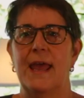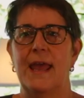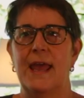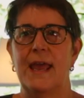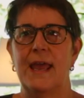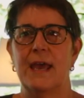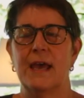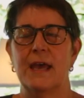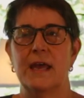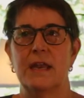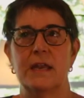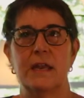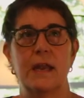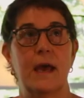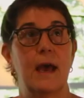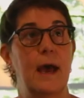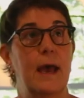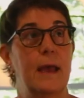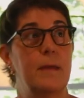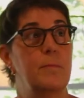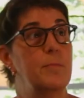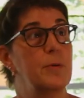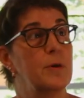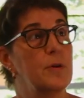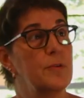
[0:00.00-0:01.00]
And
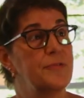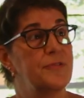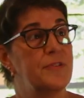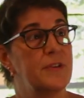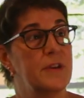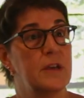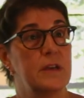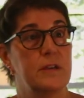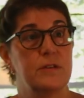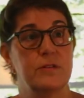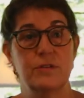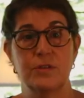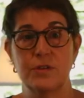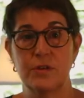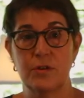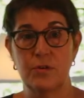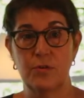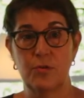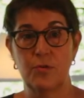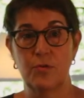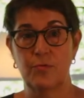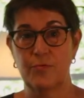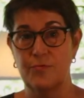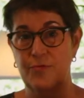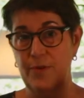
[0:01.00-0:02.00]
I built it
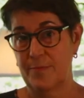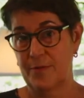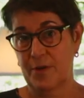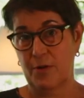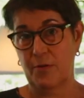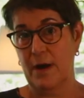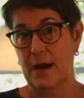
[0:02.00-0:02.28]
from the